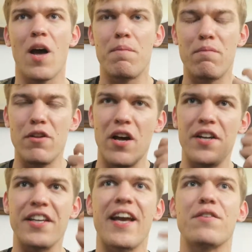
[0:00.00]

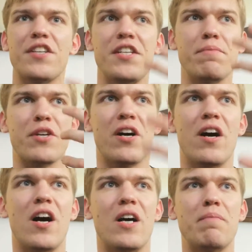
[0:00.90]
learning how to keep
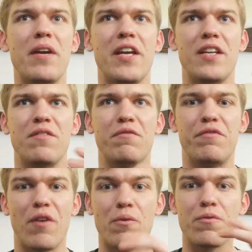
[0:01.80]
calm in
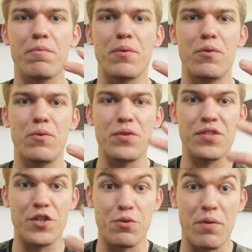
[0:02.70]
vulnerable
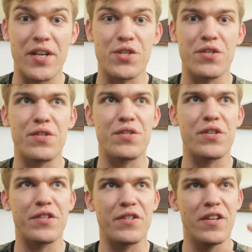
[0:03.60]
situations
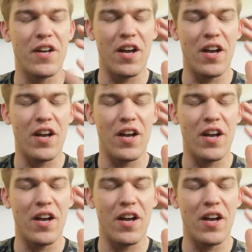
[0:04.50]
and